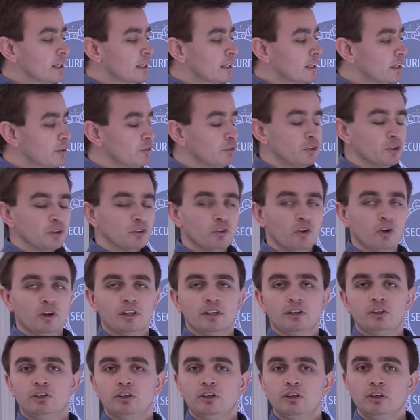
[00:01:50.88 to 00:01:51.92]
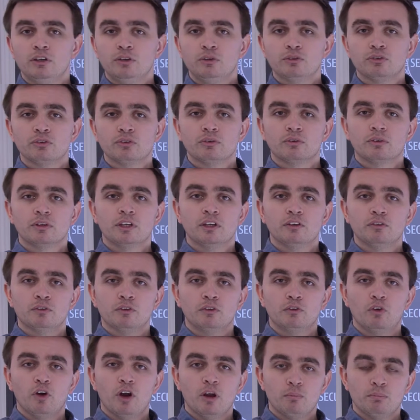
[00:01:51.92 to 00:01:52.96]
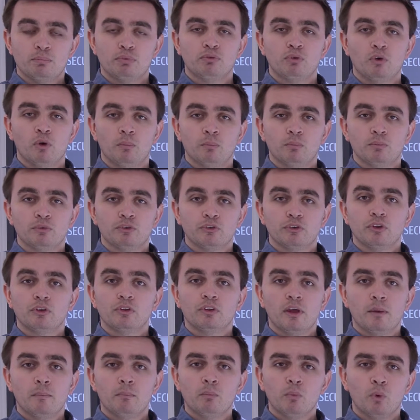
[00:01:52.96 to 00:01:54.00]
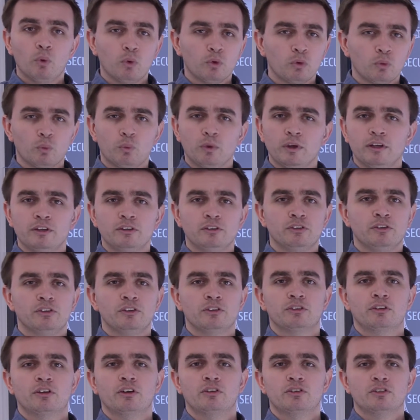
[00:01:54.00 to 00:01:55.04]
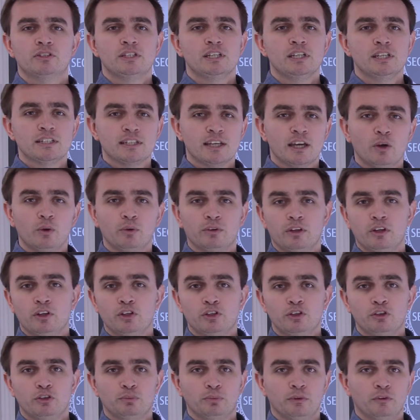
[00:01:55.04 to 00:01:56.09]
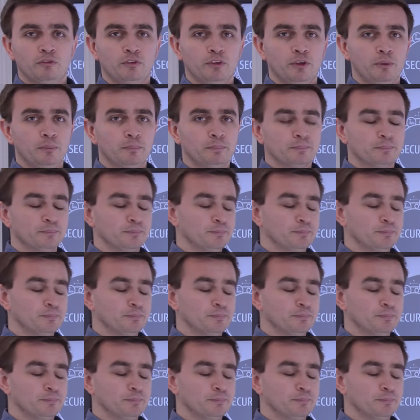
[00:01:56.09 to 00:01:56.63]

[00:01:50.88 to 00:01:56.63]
Given the right cues and given the right prompts, they're more than willing to discuss detailed issues with you.